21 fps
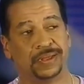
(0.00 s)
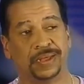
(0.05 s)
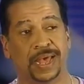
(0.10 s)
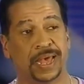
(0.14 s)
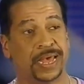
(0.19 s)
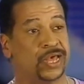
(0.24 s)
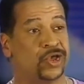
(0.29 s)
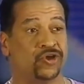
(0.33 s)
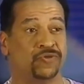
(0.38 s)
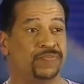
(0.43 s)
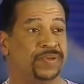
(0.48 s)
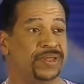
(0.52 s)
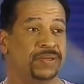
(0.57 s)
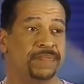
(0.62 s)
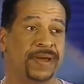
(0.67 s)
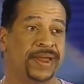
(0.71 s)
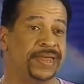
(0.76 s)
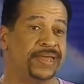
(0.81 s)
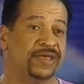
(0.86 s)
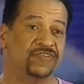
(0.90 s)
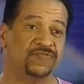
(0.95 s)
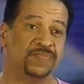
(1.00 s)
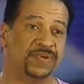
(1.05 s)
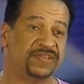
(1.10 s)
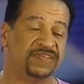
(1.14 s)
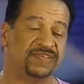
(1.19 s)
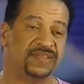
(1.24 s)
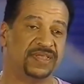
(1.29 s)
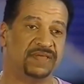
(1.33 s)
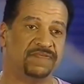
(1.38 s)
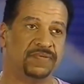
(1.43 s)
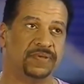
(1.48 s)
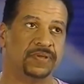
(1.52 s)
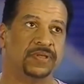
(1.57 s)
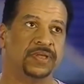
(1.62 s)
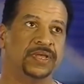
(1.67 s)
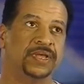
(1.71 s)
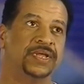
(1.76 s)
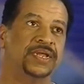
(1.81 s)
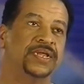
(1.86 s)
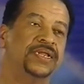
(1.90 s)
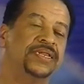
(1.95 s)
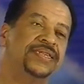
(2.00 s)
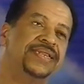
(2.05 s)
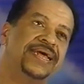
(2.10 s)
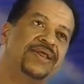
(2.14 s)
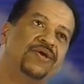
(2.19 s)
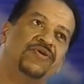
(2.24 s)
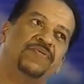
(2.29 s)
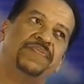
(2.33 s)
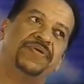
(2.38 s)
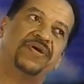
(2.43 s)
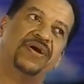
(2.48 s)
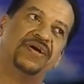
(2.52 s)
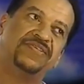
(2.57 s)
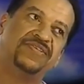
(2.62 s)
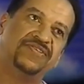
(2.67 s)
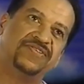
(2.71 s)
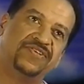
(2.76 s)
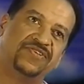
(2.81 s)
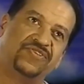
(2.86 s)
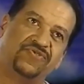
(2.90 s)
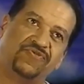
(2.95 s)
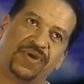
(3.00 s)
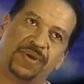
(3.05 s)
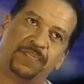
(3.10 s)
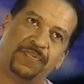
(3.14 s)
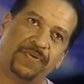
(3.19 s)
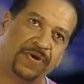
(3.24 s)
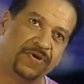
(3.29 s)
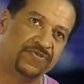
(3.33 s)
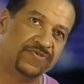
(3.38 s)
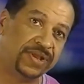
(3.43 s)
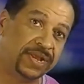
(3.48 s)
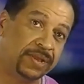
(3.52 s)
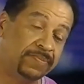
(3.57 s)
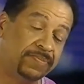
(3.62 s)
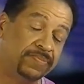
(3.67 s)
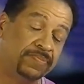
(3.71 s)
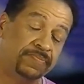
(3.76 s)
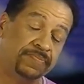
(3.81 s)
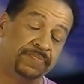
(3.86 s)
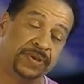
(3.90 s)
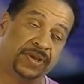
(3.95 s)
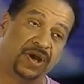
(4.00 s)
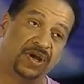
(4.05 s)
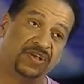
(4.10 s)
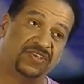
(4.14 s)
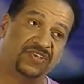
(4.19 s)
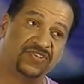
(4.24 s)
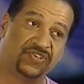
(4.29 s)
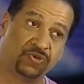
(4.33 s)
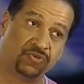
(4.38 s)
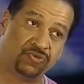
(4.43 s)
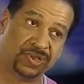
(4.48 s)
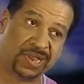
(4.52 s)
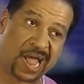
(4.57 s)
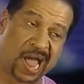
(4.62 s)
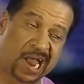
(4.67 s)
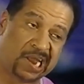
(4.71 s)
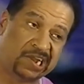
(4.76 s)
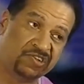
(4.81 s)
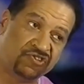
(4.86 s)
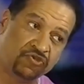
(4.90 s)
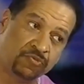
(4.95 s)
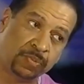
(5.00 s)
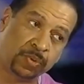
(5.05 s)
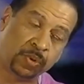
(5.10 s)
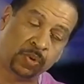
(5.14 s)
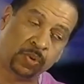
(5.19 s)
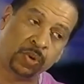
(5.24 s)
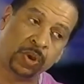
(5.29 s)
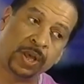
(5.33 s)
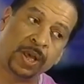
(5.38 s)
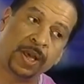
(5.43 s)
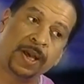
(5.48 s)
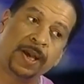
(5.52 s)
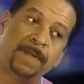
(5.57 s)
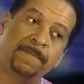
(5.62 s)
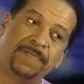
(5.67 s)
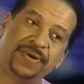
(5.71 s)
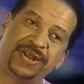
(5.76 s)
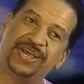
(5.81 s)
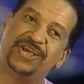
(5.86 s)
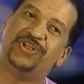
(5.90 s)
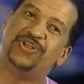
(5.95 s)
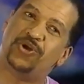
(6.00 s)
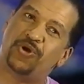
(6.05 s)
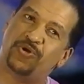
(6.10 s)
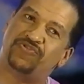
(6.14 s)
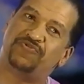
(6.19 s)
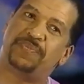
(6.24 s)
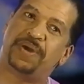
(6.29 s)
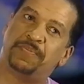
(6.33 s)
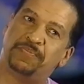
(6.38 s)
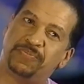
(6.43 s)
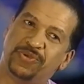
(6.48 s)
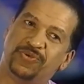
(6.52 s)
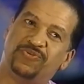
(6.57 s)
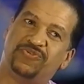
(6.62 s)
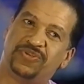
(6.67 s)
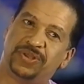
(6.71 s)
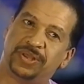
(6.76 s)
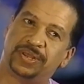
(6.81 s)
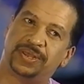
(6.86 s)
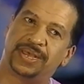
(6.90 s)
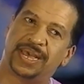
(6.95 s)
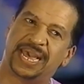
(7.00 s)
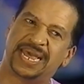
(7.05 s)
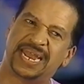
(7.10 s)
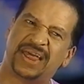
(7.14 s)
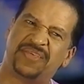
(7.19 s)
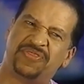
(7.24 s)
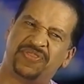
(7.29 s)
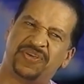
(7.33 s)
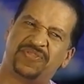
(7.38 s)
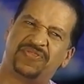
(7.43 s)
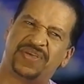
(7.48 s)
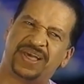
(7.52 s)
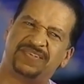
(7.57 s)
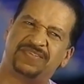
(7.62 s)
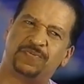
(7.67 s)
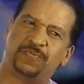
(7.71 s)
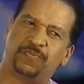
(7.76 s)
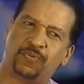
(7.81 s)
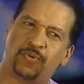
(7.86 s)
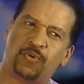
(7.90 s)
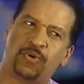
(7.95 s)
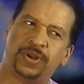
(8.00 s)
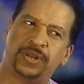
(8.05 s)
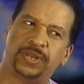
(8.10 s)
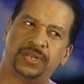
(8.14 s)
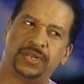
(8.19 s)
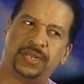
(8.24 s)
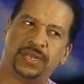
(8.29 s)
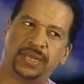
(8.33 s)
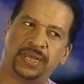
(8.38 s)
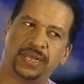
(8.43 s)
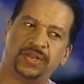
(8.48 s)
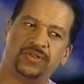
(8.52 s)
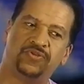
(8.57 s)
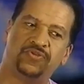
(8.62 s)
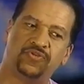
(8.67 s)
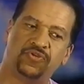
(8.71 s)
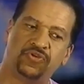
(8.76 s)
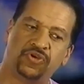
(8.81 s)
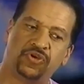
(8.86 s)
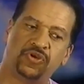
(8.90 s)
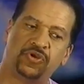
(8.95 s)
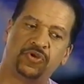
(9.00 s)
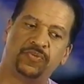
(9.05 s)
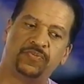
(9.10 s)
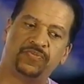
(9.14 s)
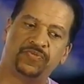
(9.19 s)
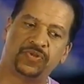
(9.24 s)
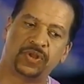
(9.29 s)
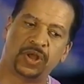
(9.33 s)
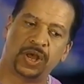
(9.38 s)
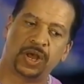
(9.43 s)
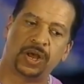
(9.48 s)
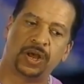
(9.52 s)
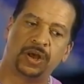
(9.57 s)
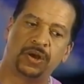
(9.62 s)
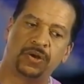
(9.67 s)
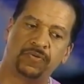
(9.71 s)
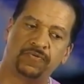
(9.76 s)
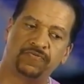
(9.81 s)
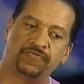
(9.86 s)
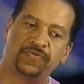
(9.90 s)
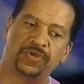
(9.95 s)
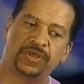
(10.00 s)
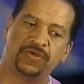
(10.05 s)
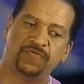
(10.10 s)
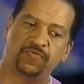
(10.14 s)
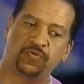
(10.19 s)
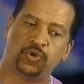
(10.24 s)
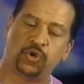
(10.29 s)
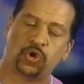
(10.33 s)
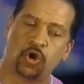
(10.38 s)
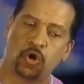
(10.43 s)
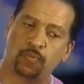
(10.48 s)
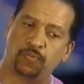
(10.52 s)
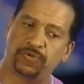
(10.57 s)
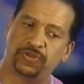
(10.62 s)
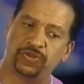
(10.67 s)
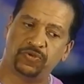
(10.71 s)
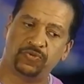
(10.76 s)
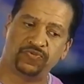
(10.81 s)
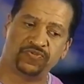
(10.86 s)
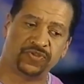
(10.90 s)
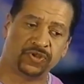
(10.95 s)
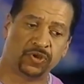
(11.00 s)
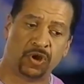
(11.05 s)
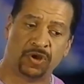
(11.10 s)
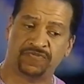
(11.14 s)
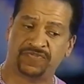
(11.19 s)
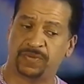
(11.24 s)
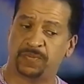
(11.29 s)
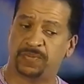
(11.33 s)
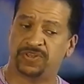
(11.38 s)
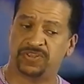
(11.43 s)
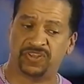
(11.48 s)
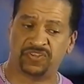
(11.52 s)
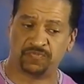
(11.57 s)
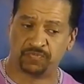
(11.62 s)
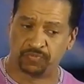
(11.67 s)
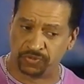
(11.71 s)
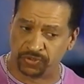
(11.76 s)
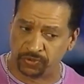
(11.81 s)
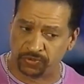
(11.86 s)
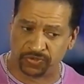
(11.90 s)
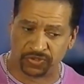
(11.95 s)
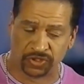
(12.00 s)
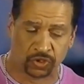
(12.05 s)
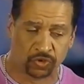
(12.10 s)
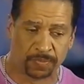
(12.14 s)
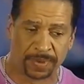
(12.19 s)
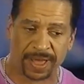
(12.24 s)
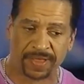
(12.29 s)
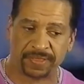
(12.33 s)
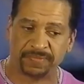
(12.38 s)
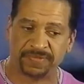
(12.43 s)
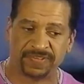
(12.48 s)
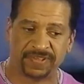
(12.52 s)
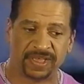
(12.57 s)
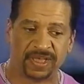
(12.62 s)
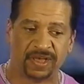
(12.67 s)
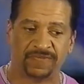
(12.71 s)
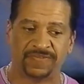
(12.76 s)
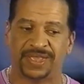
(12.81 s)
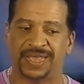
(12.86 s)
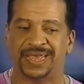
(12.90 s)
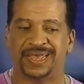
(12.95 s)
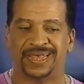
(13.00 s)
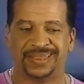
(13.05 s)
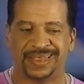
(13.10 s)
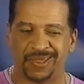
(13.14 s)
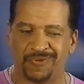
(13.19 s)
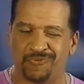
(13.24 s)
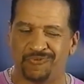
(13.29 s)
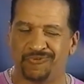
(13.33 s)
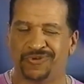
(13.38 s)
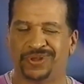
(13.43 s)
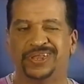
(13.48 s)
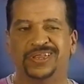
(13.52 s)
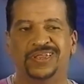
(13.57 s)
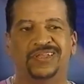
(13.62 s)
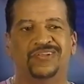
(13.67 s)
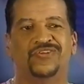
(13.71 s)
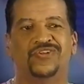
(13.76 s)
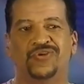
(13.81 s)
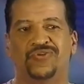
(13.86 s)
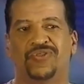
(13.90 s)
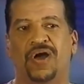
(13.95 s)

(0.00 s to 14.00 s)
it couldn't be anybody else but Stevie. Not only because he's such a great person and because he's so knowledgeable, but he knows my music. And I think that's important in terms of if you're co-producing or if someone's just producing you by themselves. They really need to know the